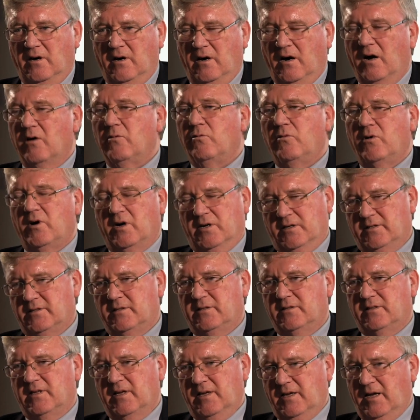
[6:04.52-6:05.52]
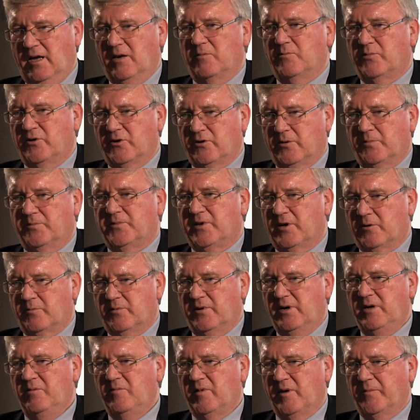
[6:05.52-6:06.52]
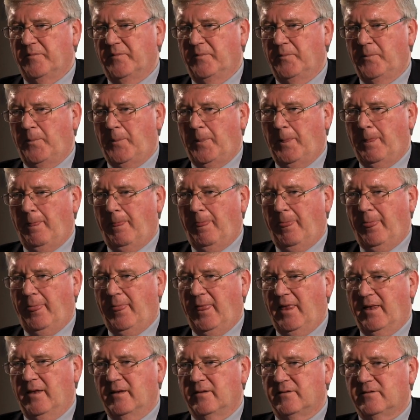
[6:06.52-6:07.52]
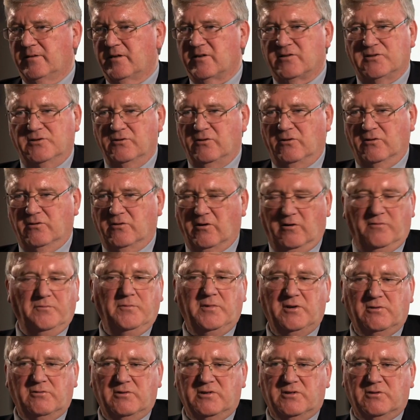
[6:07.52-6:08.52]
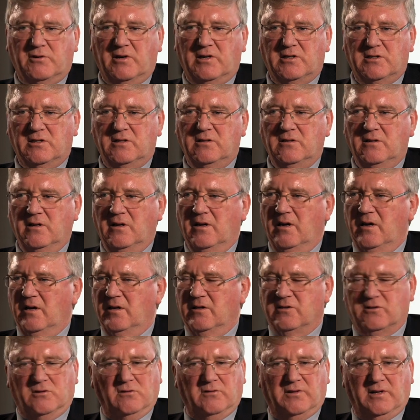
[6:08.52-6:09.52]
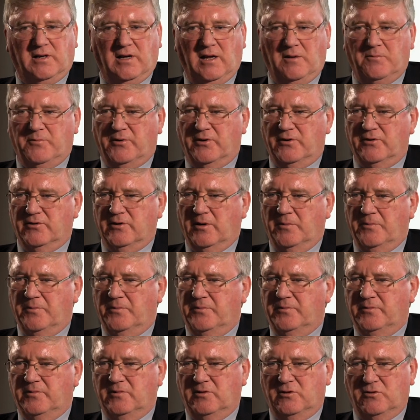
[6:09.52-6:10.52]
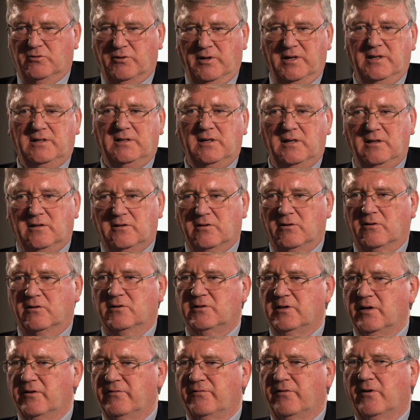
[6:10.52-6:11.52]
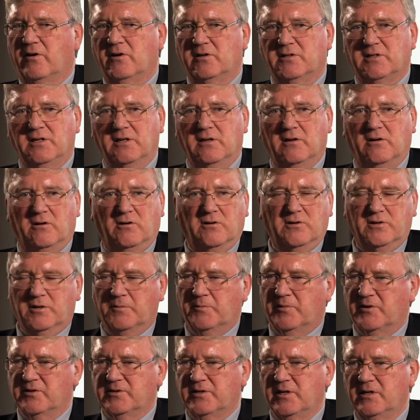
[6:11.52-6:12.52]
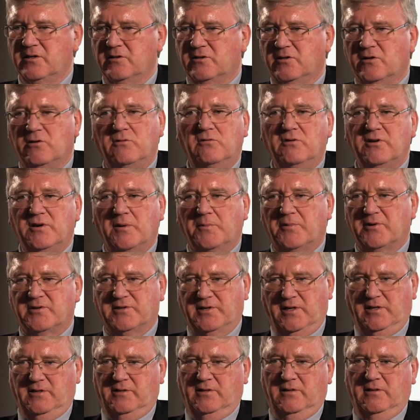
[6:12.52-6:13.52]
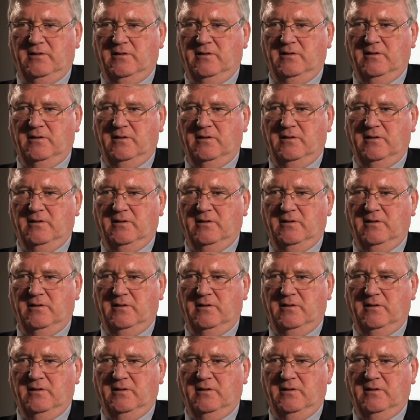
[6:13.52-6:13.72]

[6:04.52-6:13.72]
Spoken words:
on what they can put up their premium. There's no government restriction, so they can put it up 20, 30, 40, 100%, 200%.